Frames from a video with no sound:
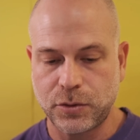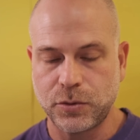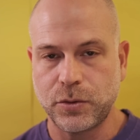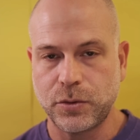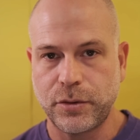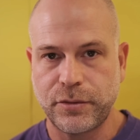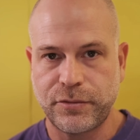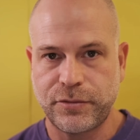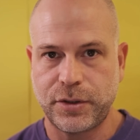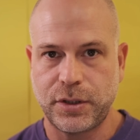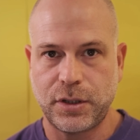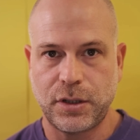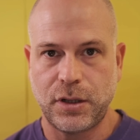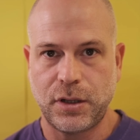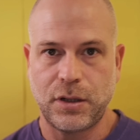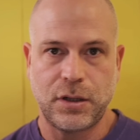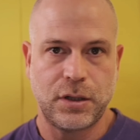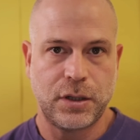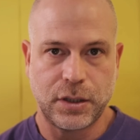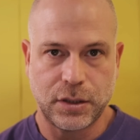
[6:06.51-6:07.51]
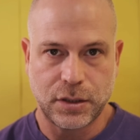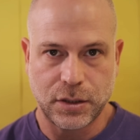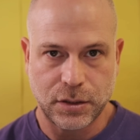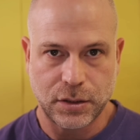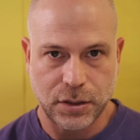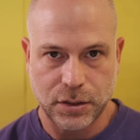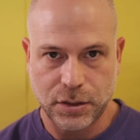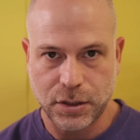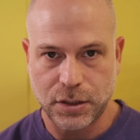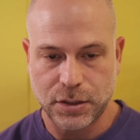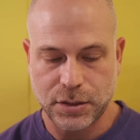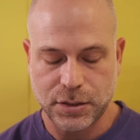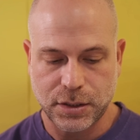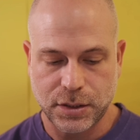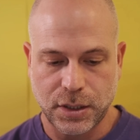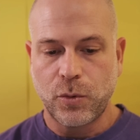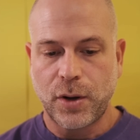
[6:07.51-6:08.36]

to reveal hidden details.